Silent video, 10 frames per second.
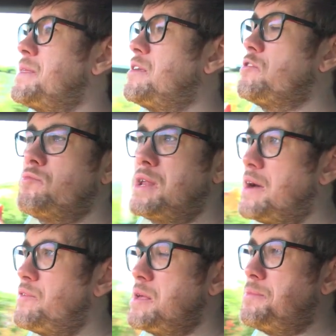doesn't really
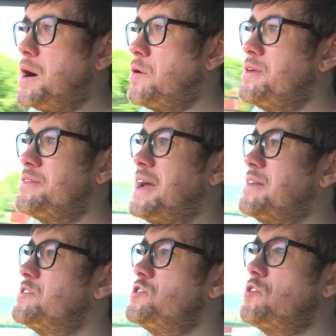have any power in his
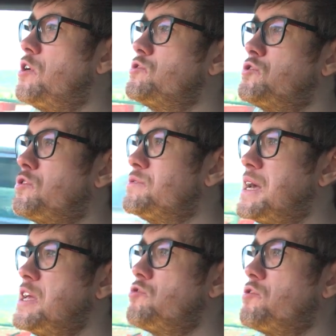hands. He's not at all
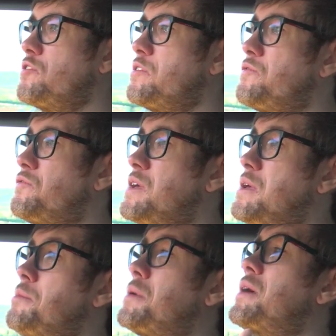dangerous on the feet,
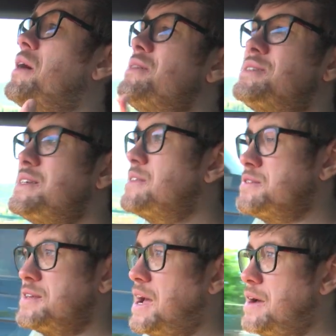and because he
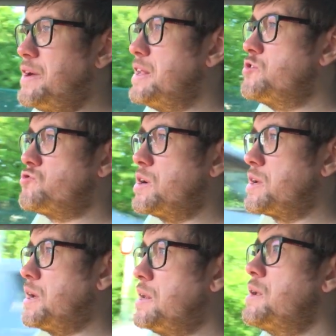doesn't have any
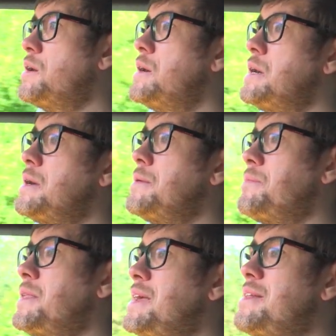striking,
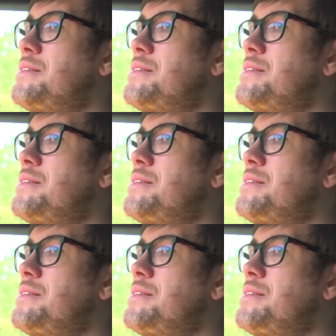he